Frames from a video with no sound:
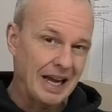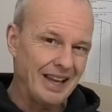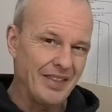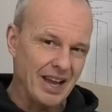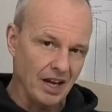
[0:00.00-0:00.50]

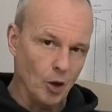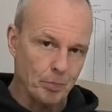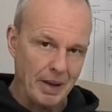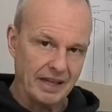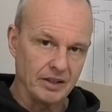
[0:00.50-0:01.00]
and then I'll
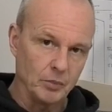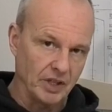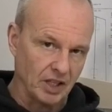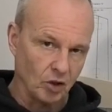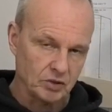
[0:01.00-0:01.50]
peg them
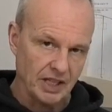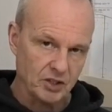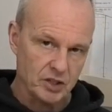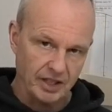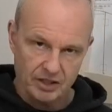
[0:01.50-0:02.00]
with a
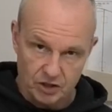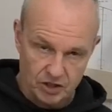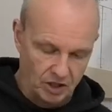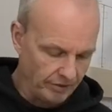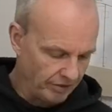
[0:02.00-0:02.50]
cocktail stick and
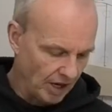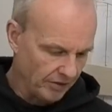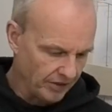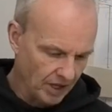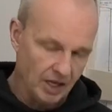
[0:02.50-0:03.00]
just cover
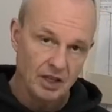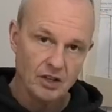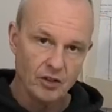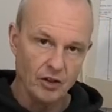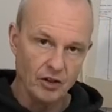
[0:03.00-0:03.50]
over the,
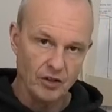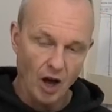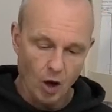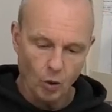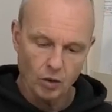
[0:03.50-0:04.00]
the, the
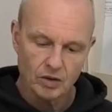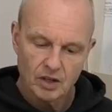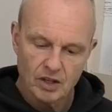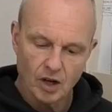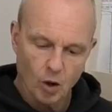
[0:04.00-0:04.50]
hole,
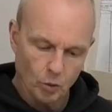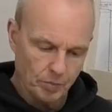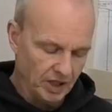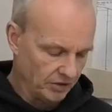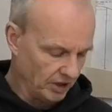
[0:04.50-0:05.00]
the hole
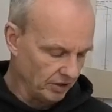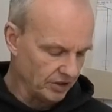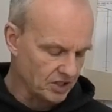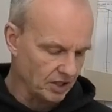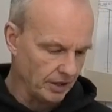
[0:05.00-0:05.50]
bit on the
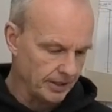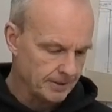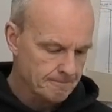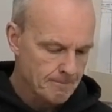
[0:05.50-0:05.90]
underside.